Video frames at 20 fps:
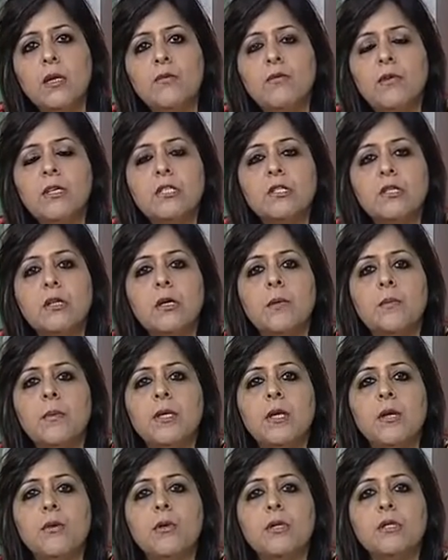in which a
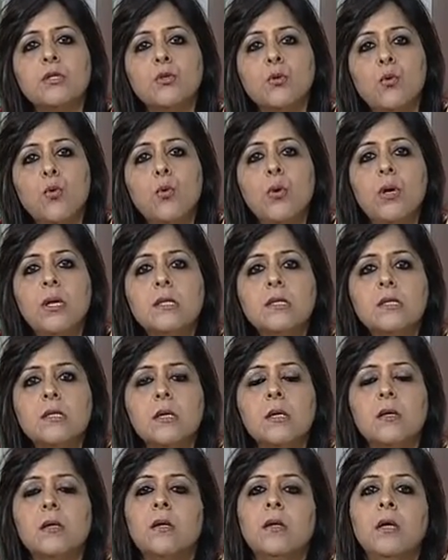particular school is
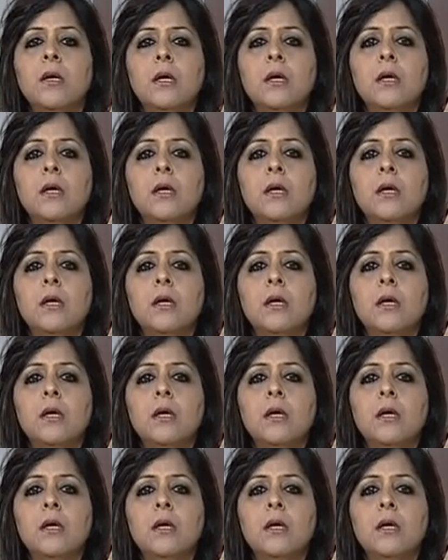uh,